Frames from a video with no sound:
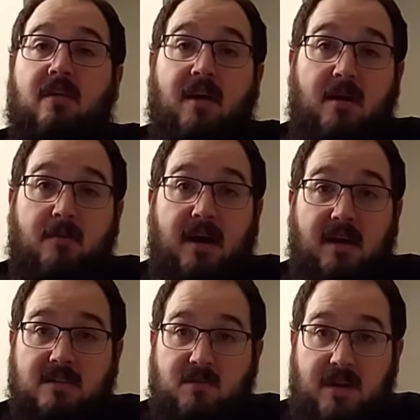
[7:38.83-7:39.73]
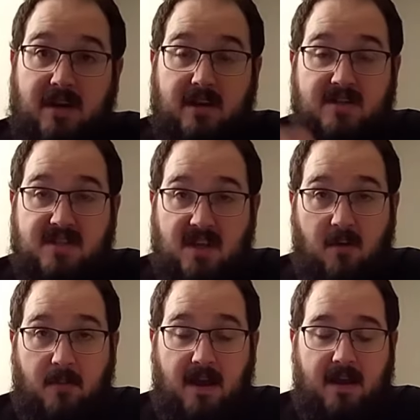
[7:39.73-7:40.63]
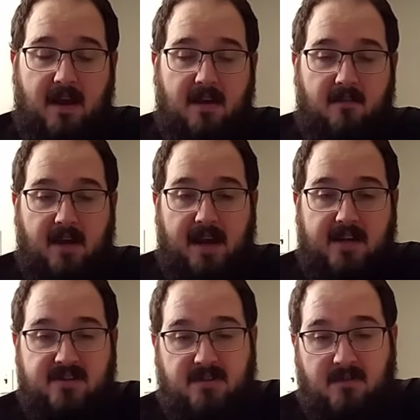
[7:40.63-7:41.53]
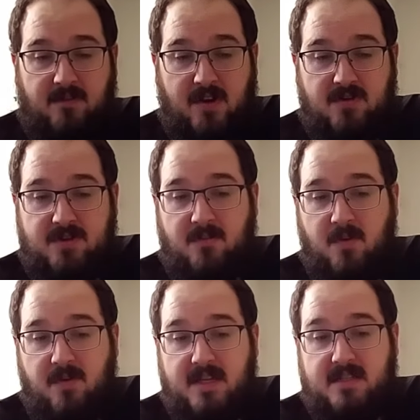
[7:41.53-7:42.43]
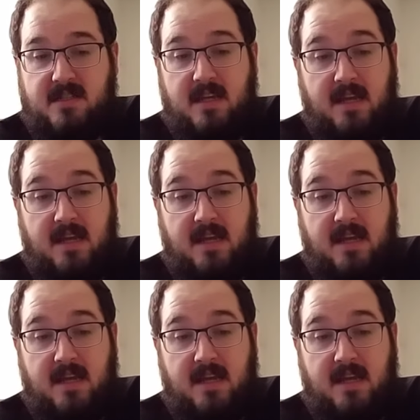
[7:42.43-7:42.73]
Letterboxd, where you can see all my ratings and reviews of movies.